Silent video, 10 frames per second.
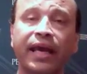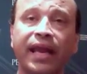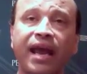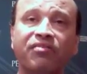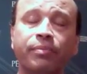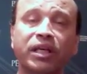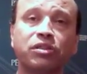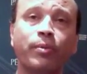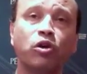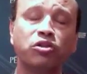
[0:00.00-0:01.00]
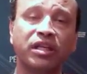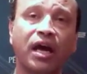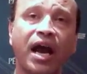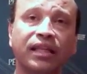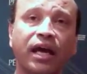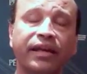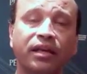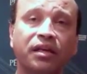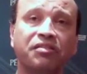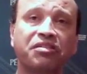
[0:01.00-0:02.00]
and have them exposed and highlighted
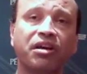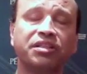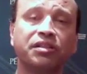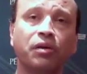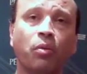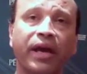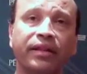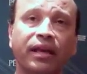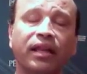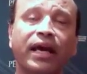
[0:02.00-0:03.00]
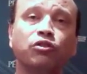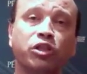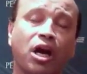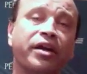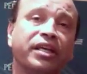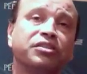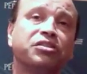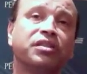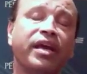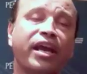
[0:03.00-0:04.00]
and discussed in a way that allows the
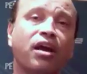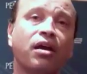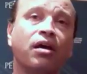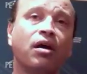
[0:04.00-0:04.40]
audience to take